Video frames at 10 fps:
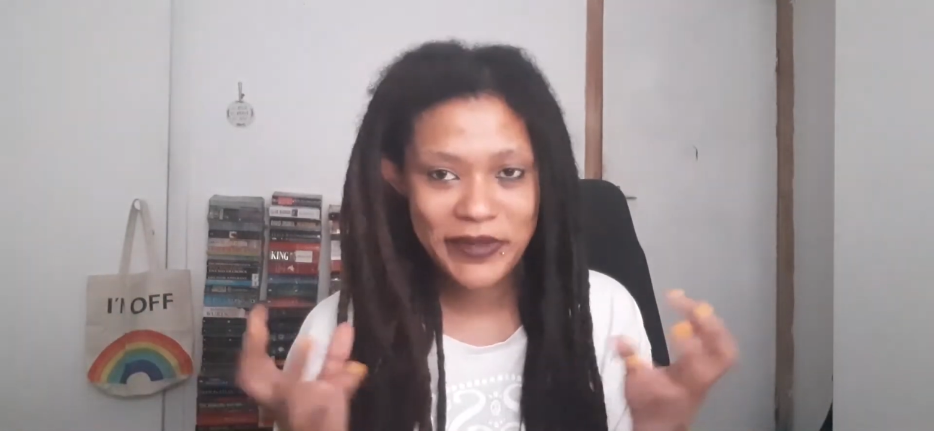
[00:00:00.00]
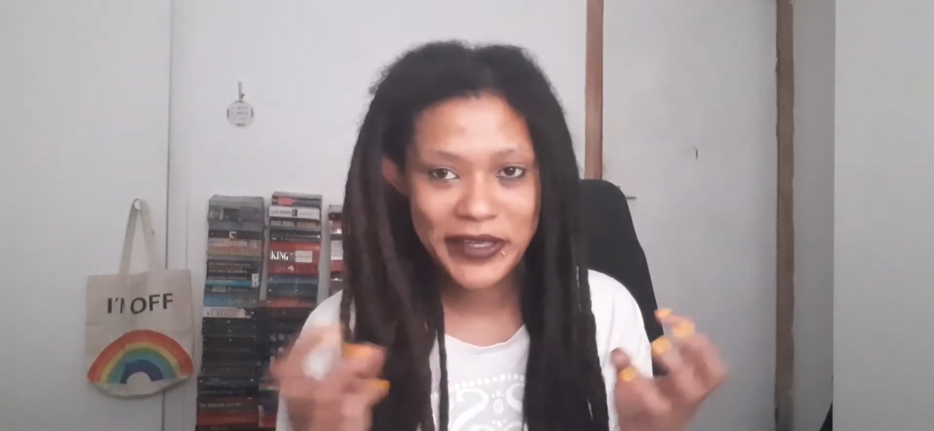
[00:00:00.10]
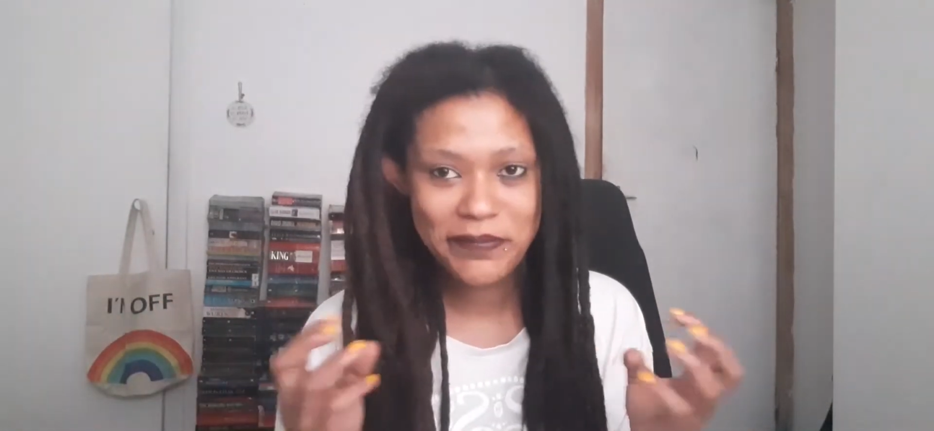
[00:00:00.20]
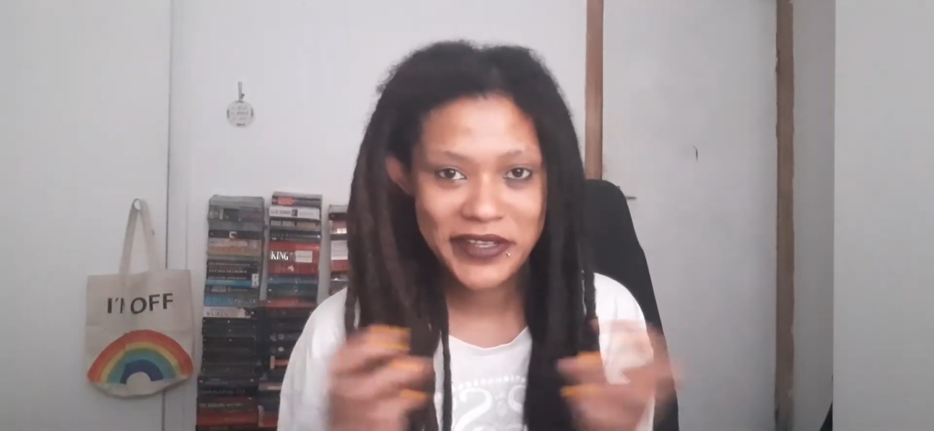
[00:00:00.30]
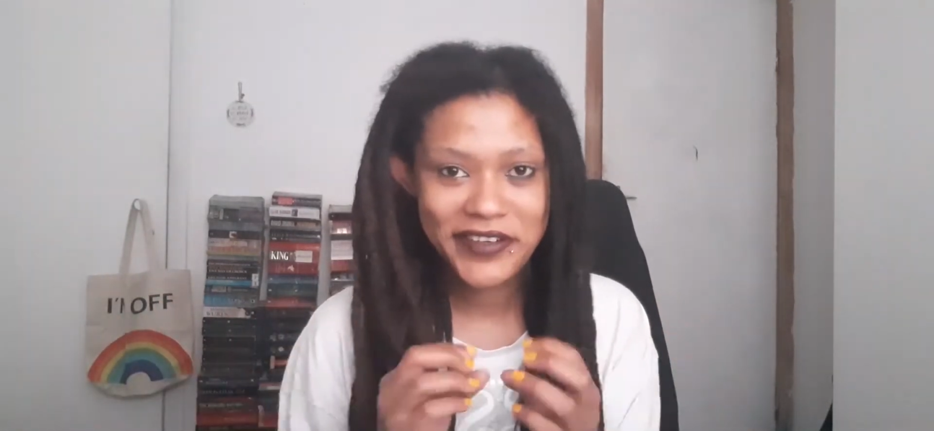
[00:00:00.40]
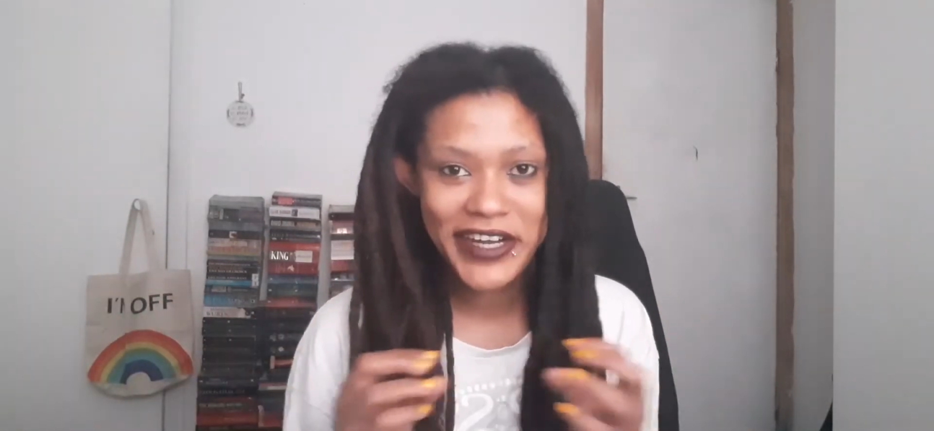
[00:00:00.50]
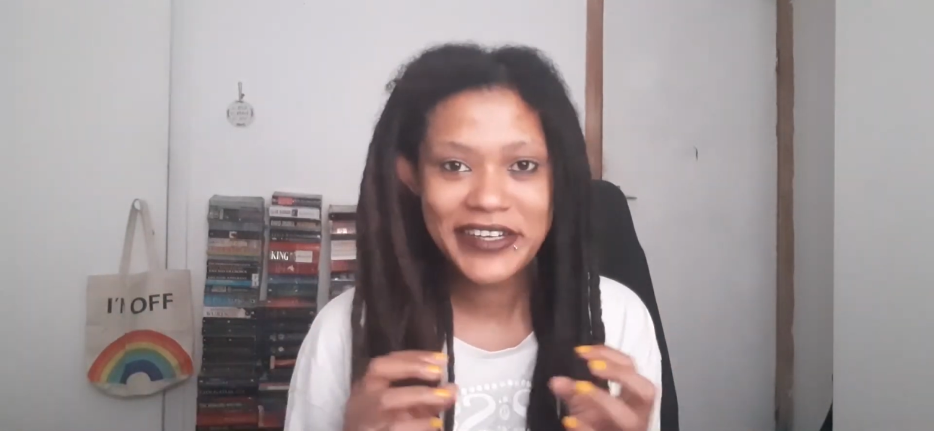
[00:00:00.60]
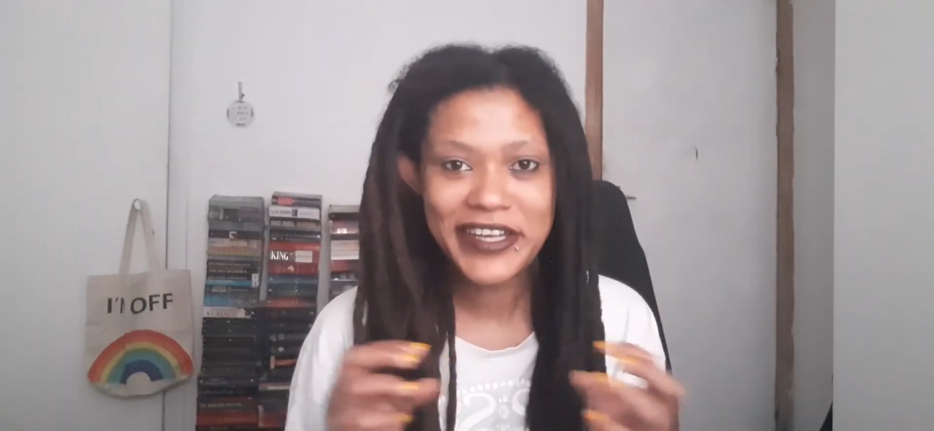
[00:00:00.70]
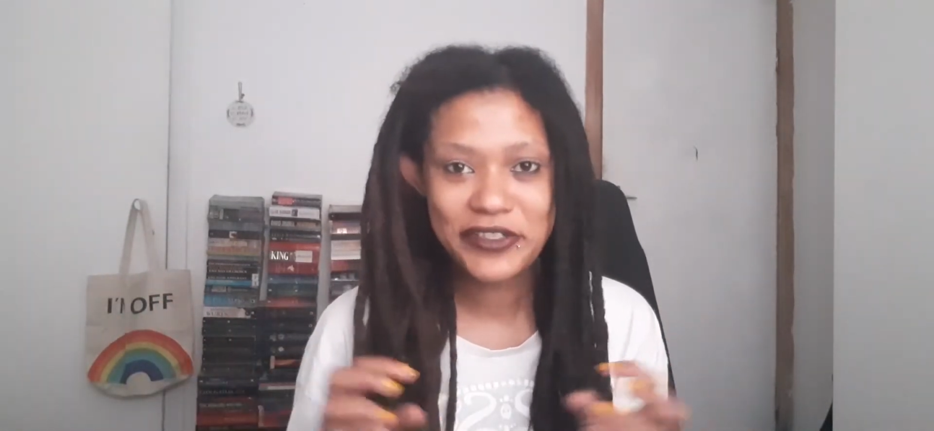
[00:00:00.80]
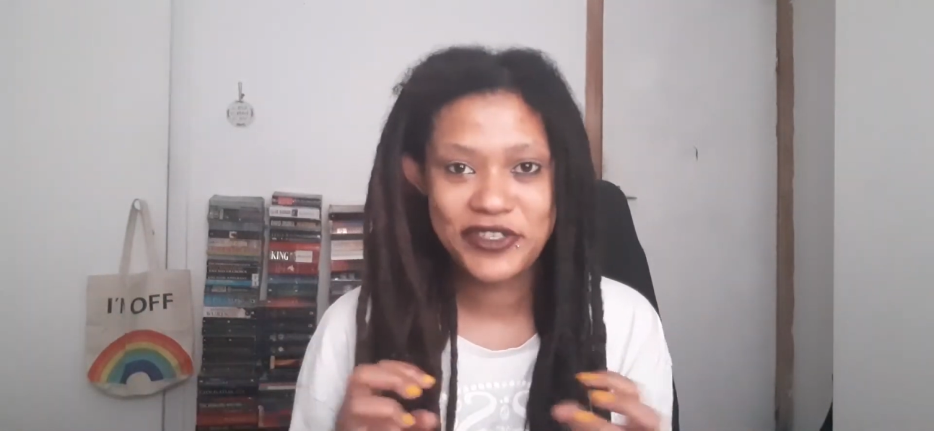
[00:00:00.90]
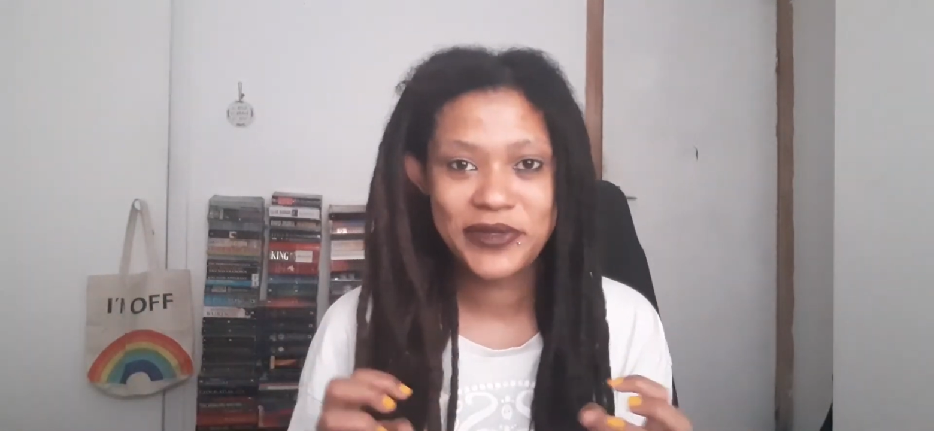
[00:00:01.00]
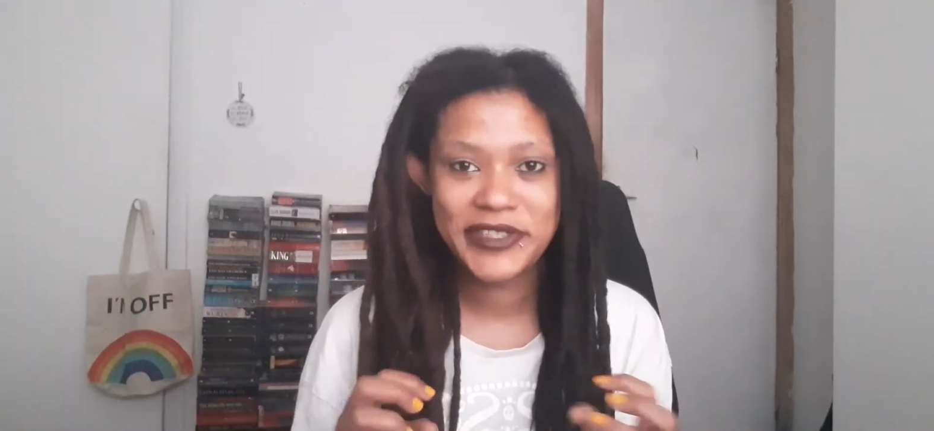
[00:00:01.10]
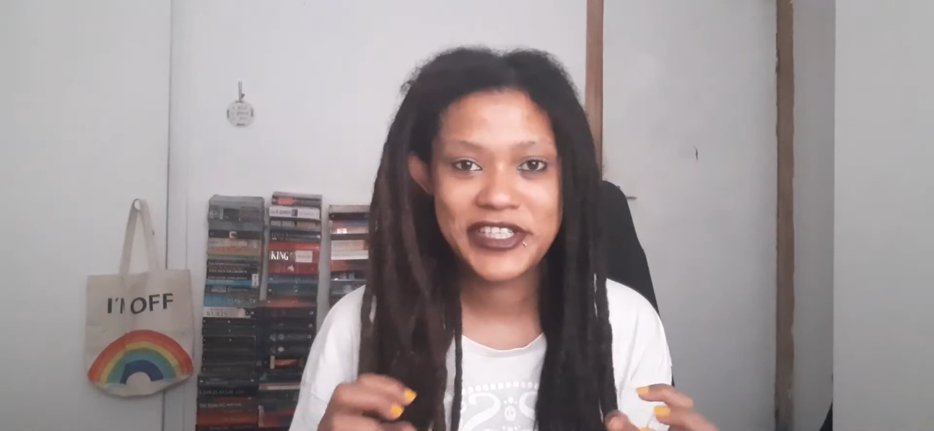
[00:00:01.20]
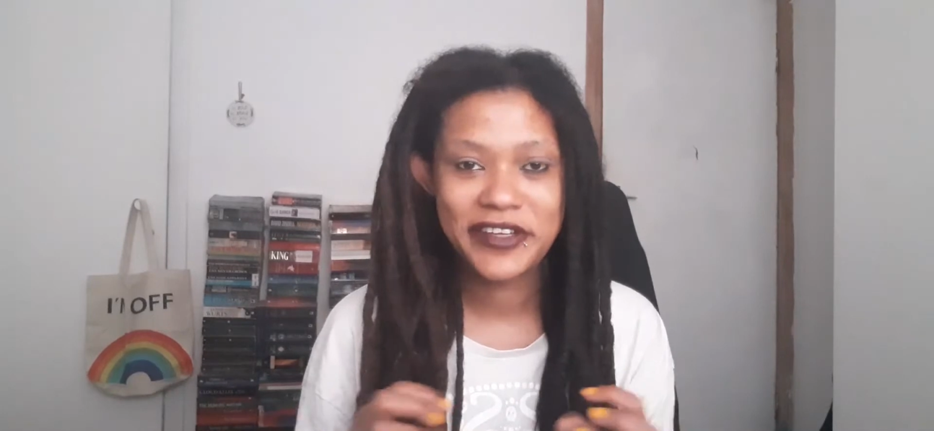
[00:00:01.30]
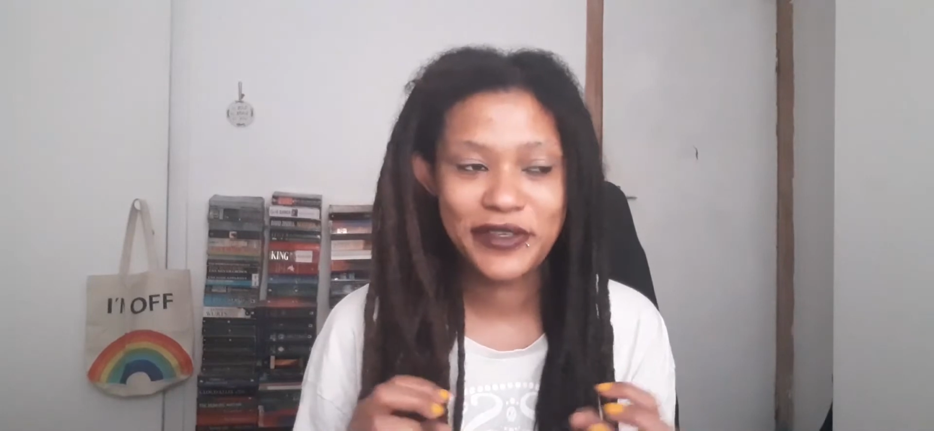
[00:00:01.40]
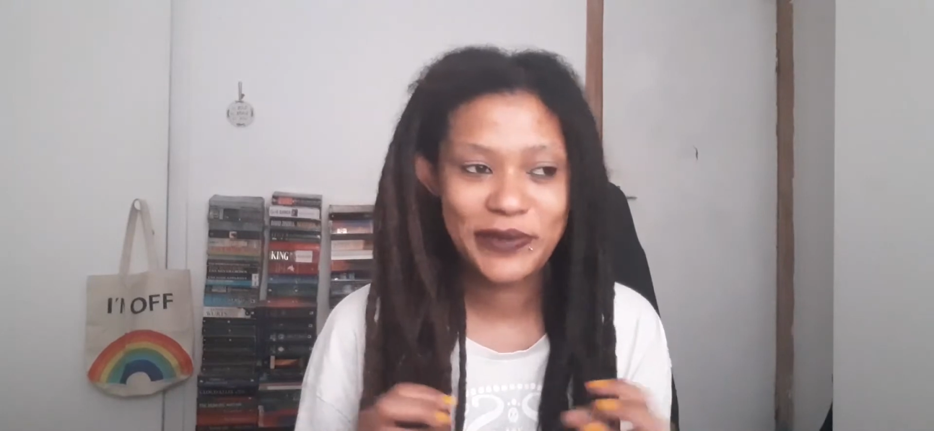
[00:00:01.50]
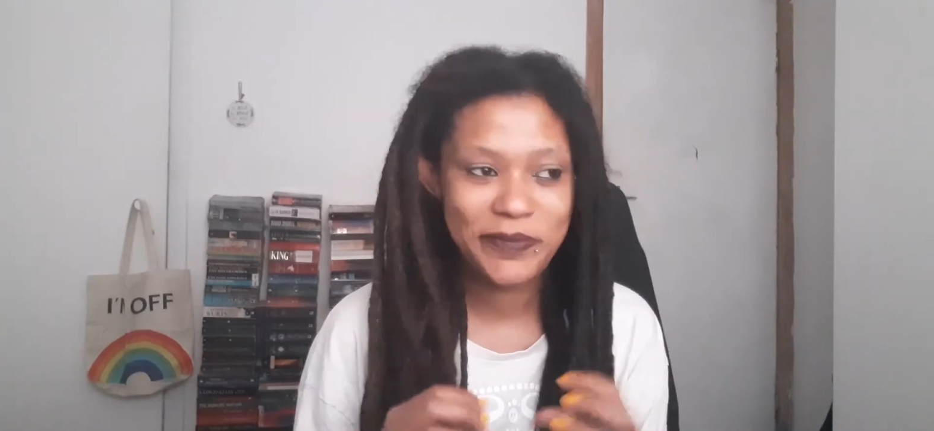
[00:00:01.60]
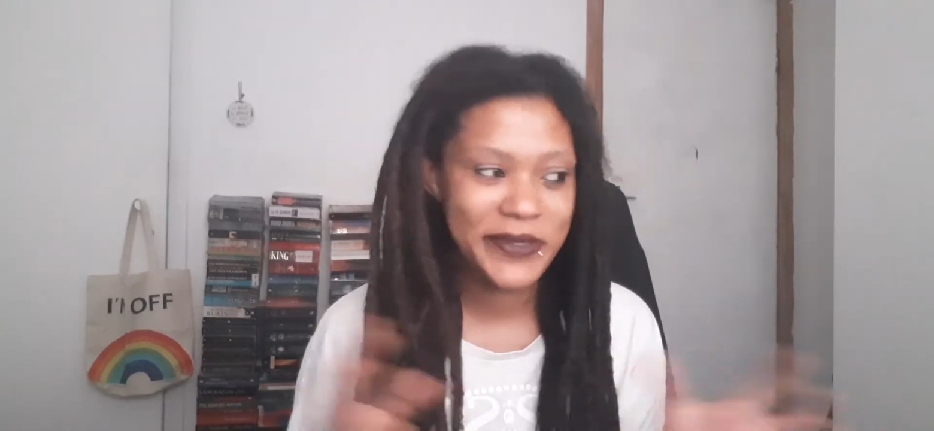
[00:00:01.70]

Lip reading: they'd be right next to each other,